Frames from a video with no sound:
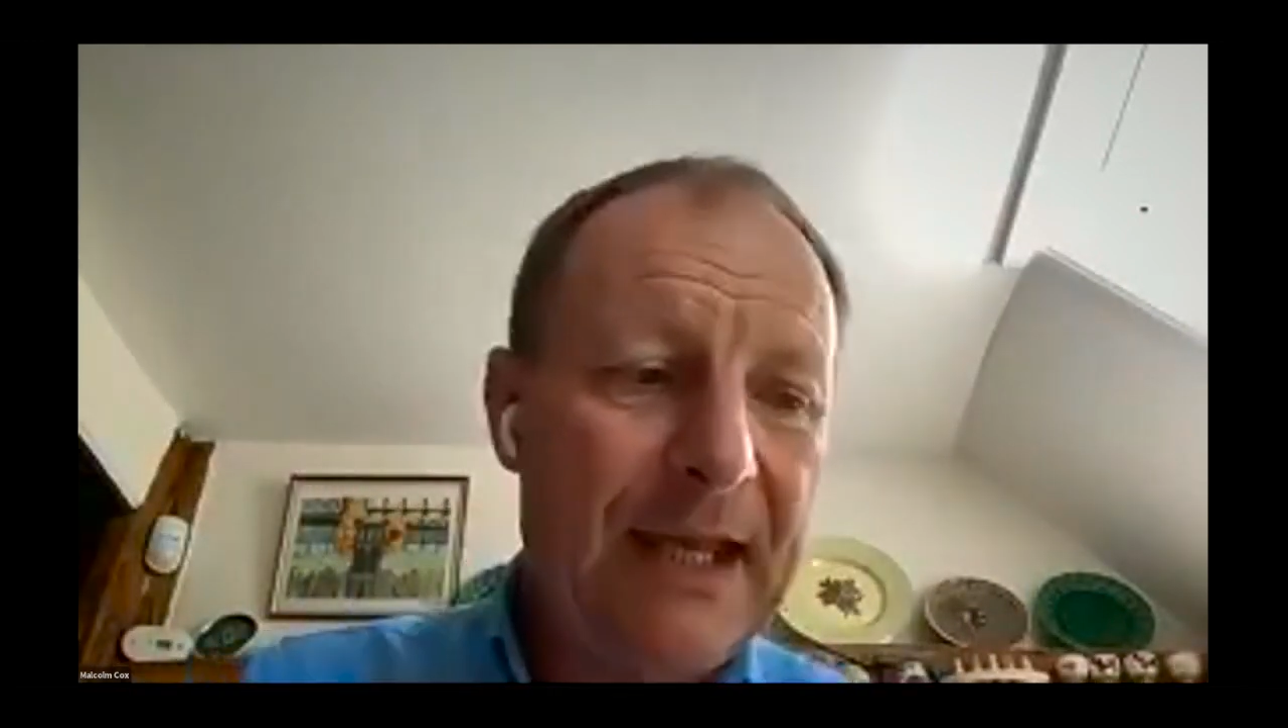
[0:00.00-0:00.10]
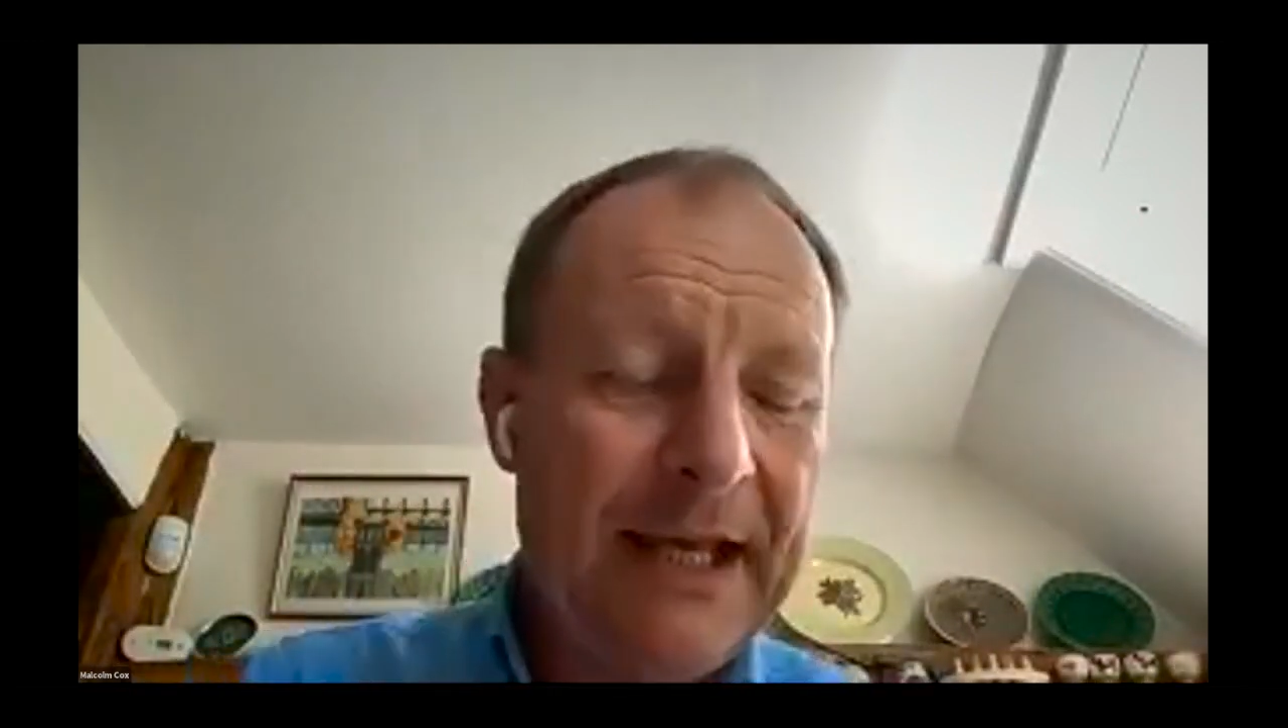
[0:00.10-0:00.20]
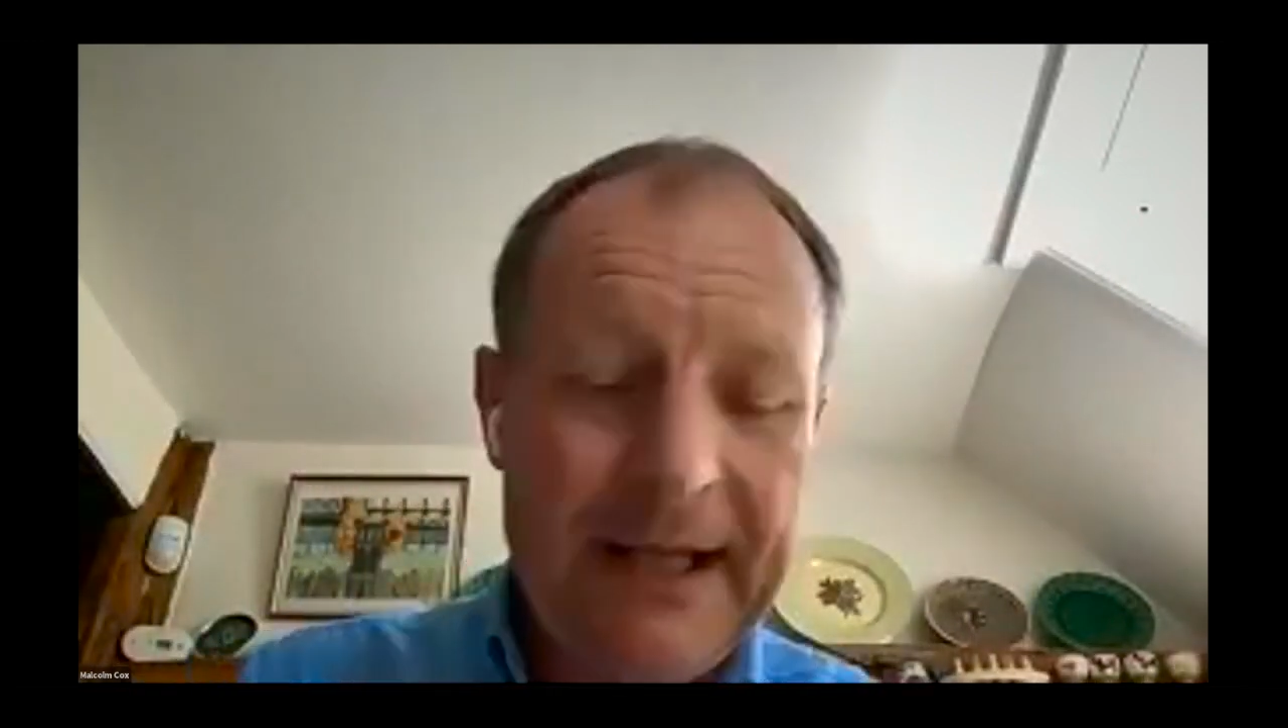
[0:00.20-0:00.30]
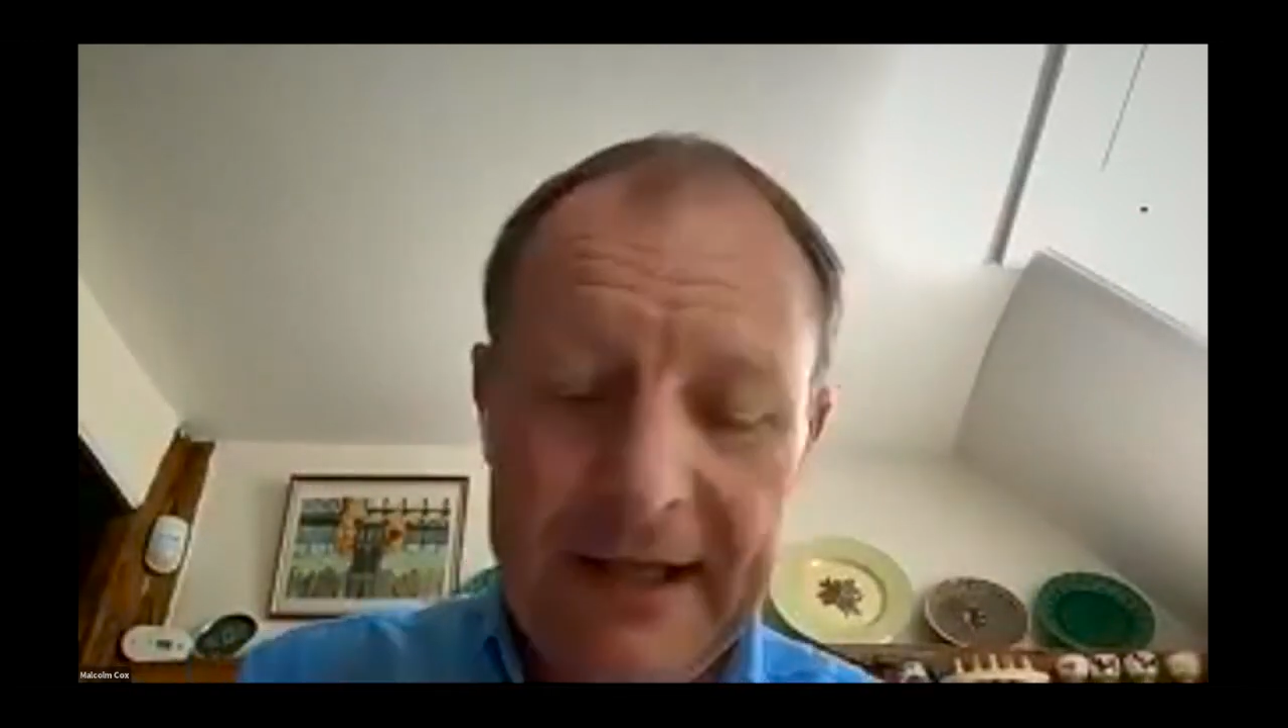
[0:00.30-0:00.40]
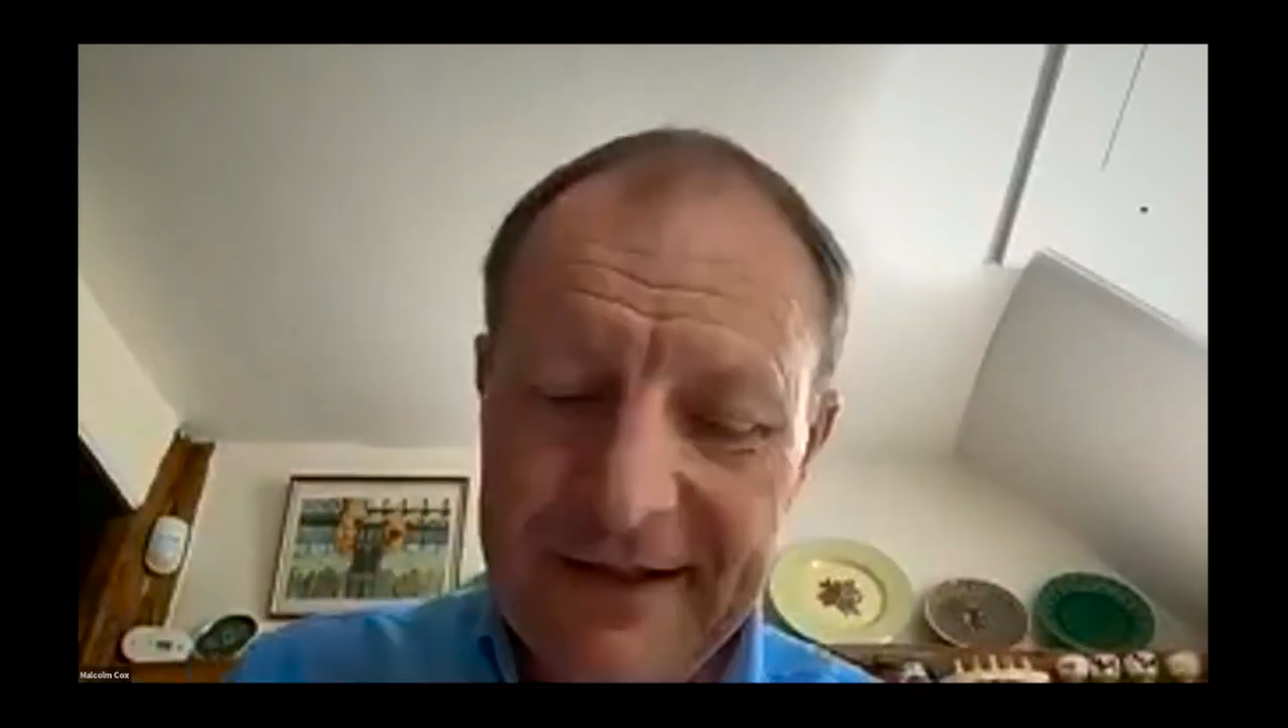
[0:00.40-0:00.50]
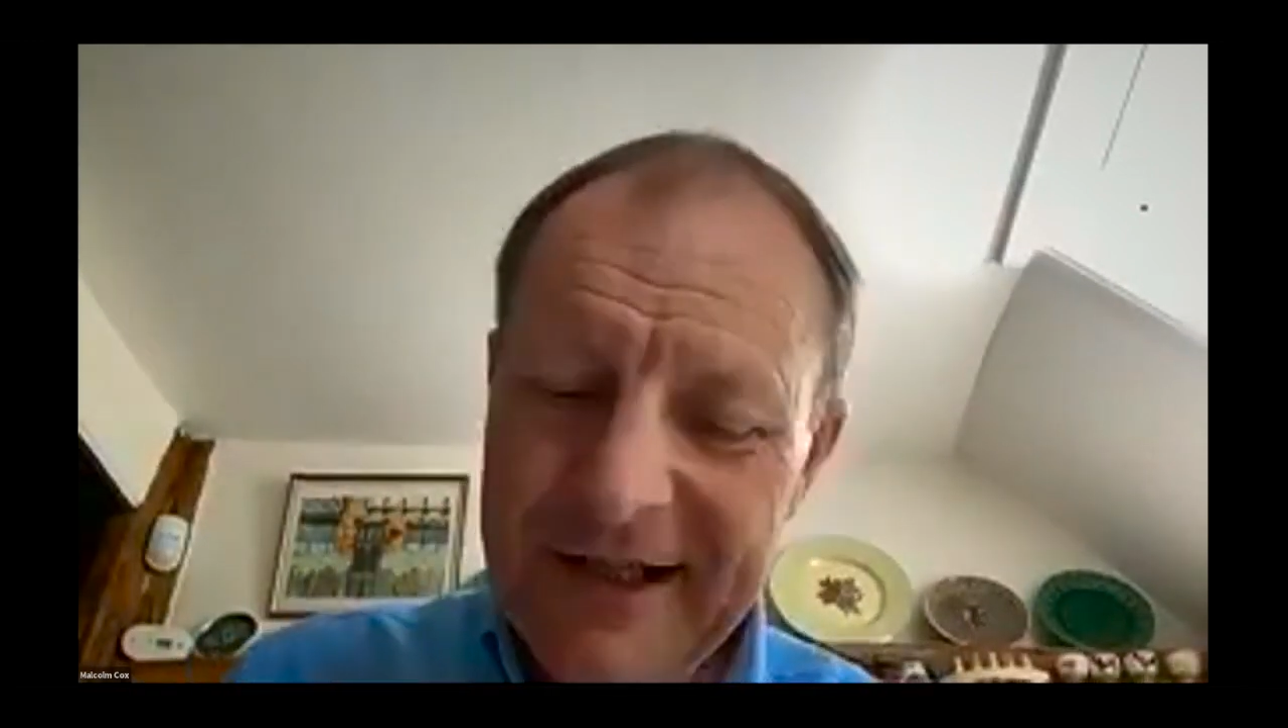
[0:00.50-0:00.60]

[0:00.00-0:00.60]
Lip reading: And